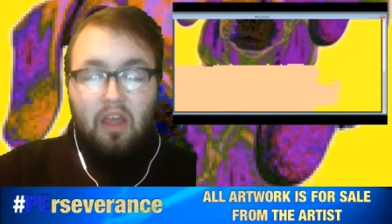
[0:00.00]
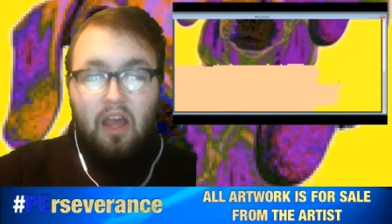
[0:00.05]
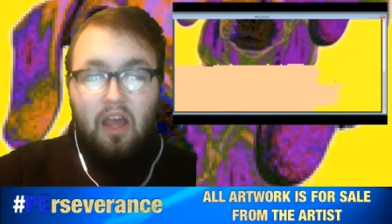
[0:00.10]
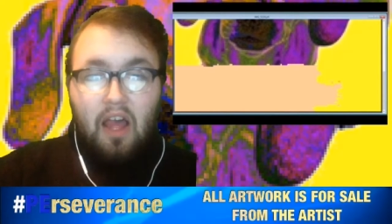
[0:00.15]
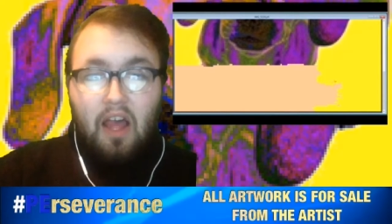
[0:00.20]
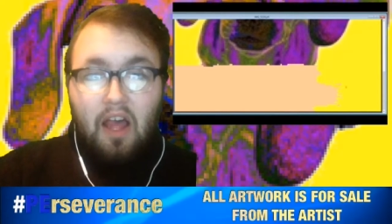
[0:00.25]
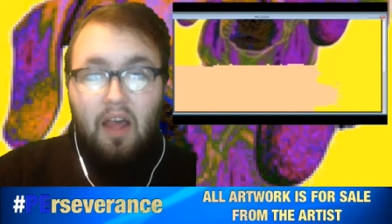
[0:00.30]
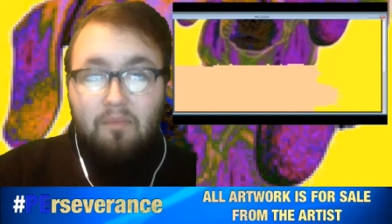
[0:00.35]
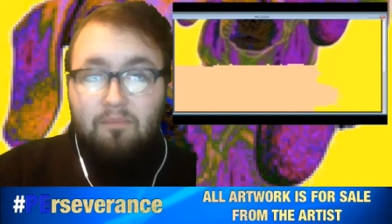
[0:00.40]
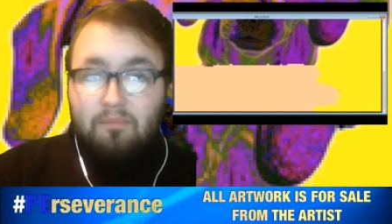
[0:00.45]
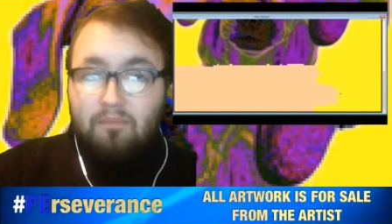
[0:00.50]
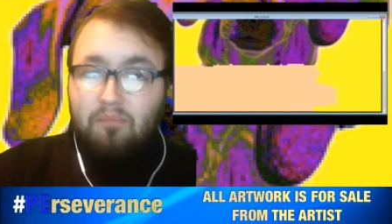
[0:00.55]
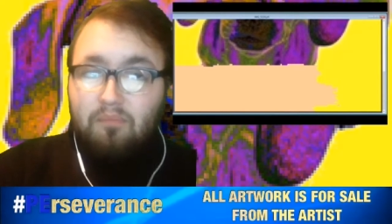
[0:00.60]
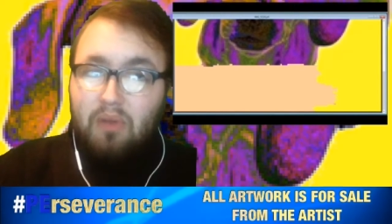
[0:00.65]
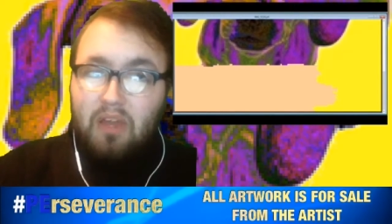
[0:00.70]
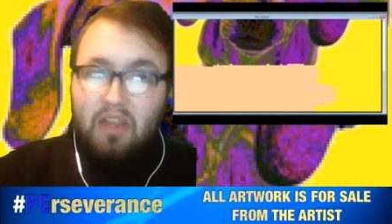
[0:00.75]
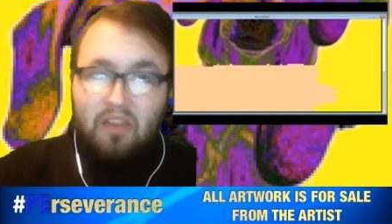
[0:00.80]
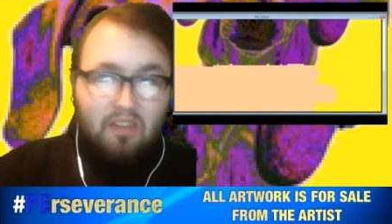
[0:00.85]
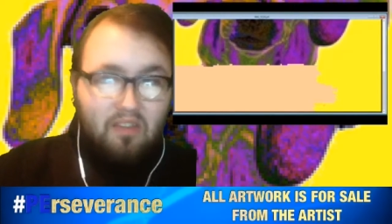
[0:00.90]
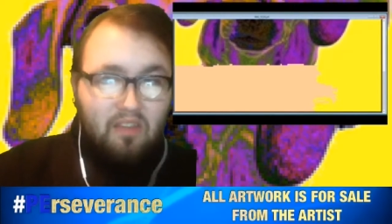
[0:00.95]
Um,
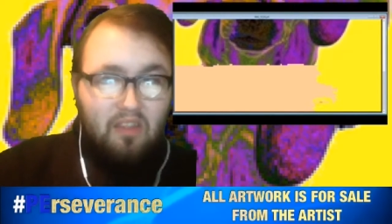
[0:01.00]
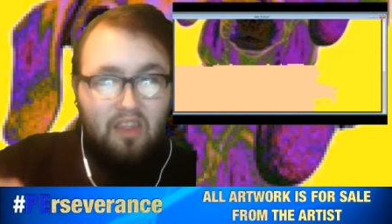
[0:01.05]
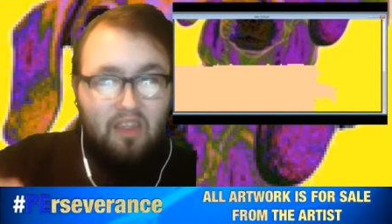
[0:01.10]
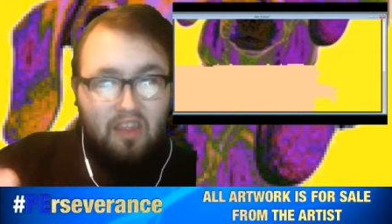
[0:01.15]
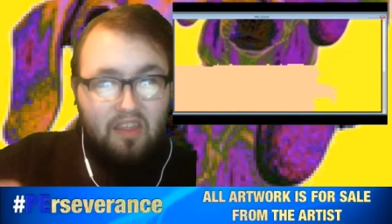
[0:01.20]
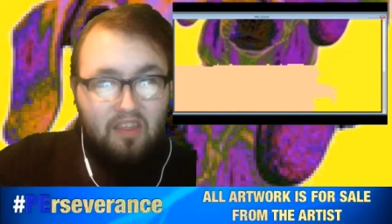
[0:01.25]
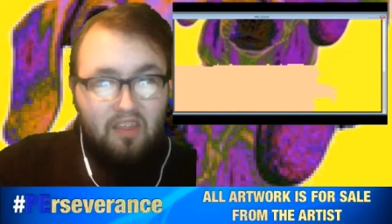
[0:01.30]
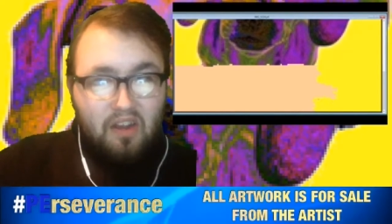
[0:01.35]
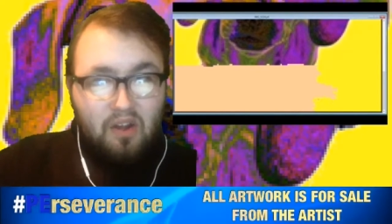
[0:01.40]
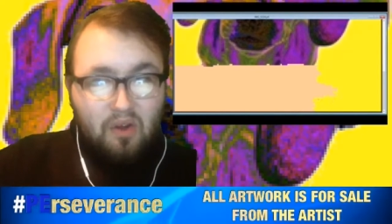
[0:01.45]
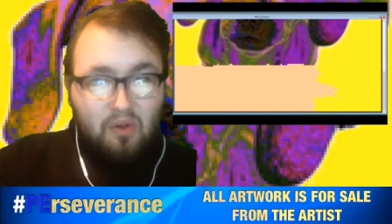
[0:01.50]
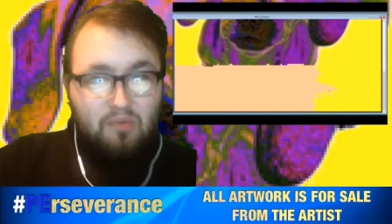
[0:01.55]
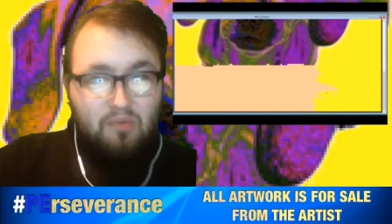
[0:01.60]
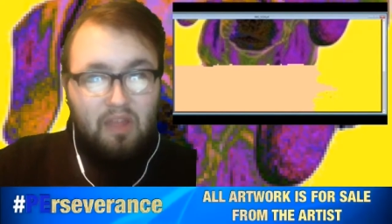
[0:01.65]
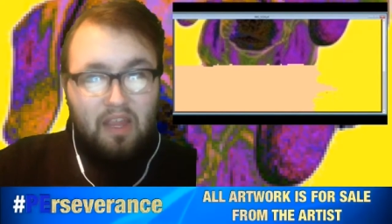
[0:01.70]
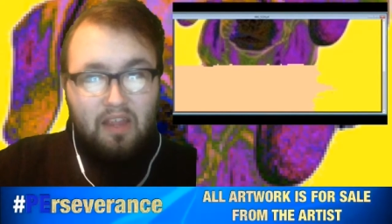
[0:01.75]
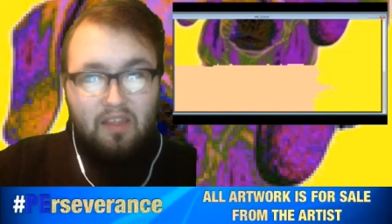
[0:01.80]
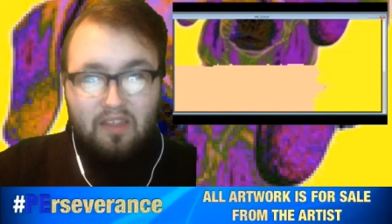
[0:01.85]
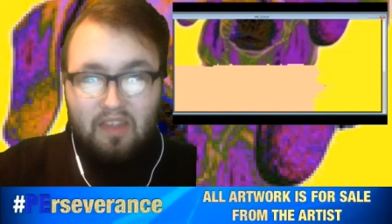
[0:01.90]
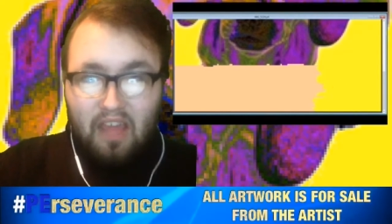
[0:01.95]
but you know,
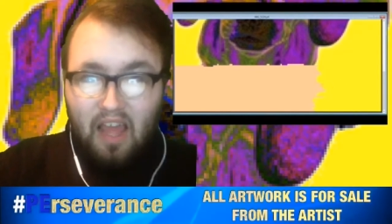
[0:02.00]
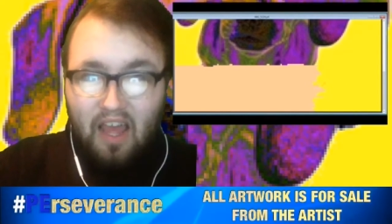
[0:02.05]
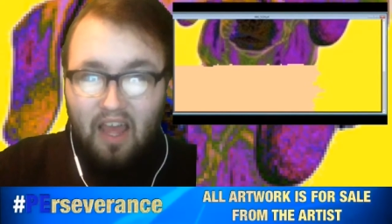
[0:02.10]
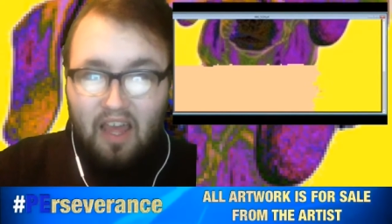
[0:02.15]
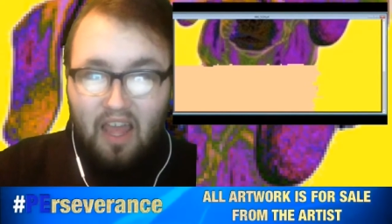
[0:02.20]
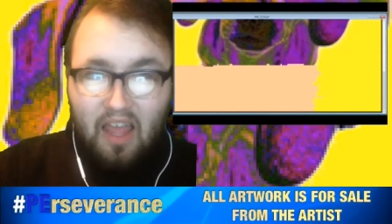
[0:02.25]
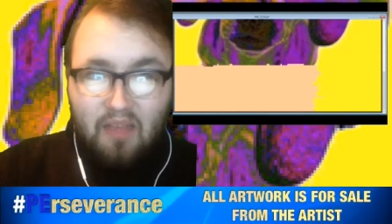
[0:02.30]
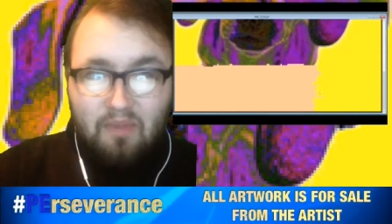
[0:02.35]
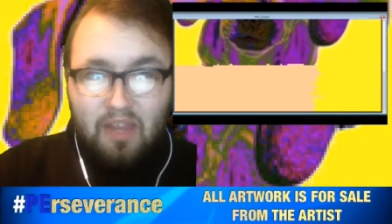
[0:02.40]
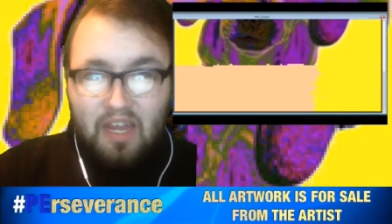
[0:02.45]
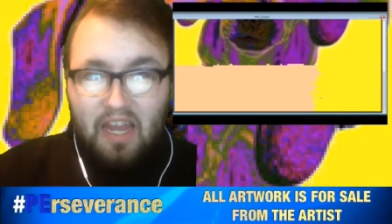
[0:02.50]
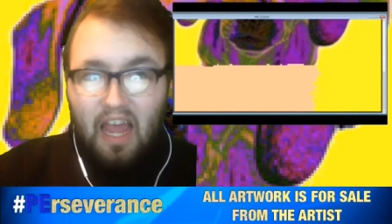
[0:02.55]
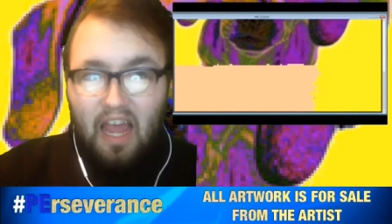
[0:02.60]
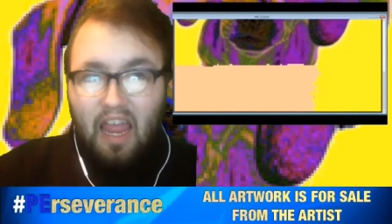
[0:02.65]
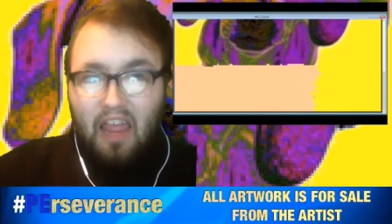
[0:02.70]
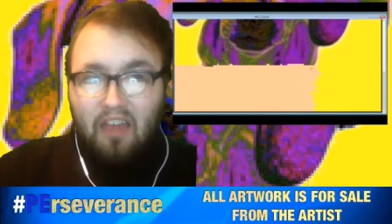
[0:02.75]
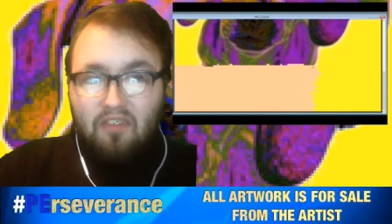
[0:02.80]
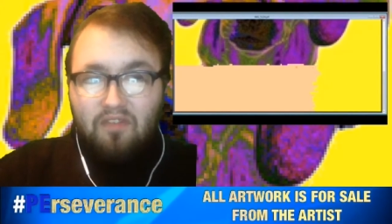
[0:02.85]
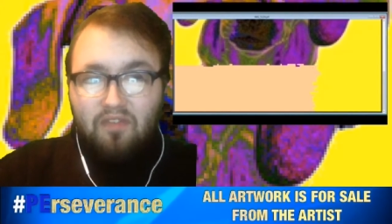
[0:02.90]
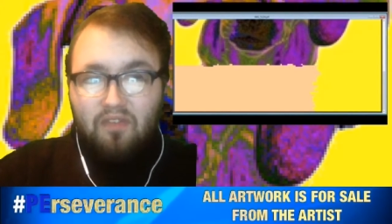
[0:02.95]
like yeah, I mean, I
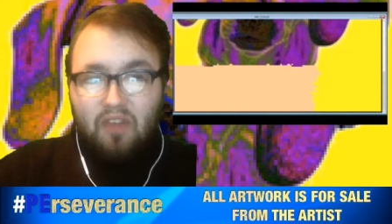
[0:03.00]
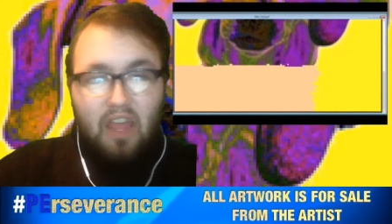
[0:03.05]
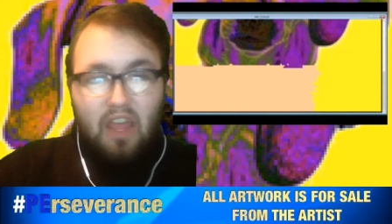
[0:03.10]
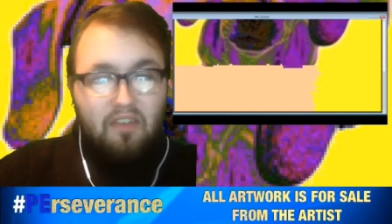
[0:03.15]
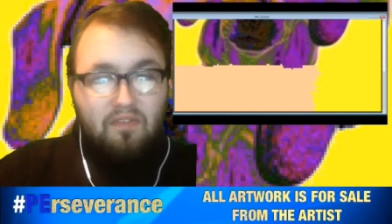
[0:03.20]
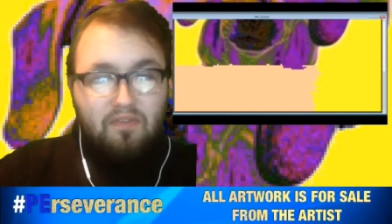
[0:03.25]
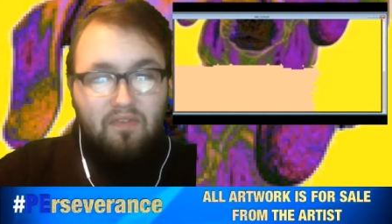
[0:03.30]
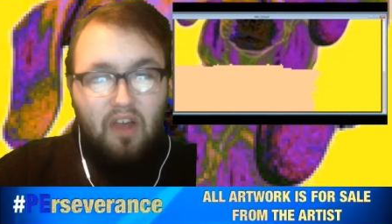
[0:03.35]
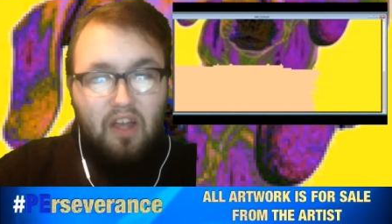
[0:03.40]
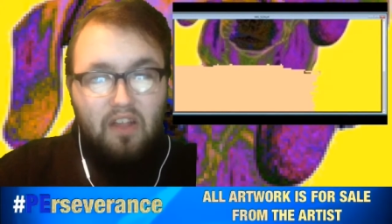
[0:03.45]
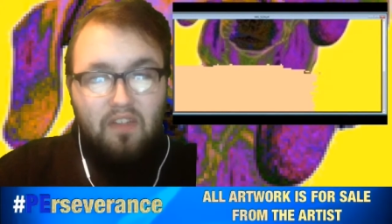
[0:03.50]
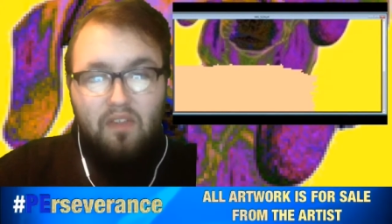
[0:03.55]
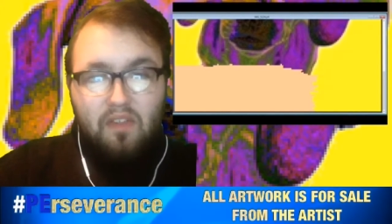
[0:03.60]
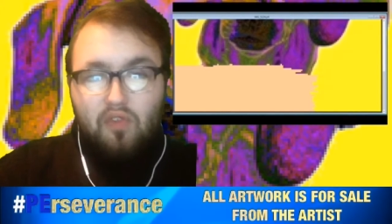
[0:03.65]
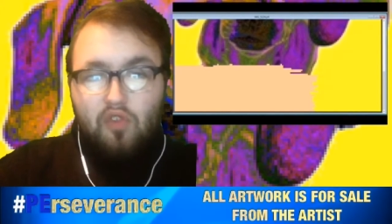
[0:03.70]
have I have fun.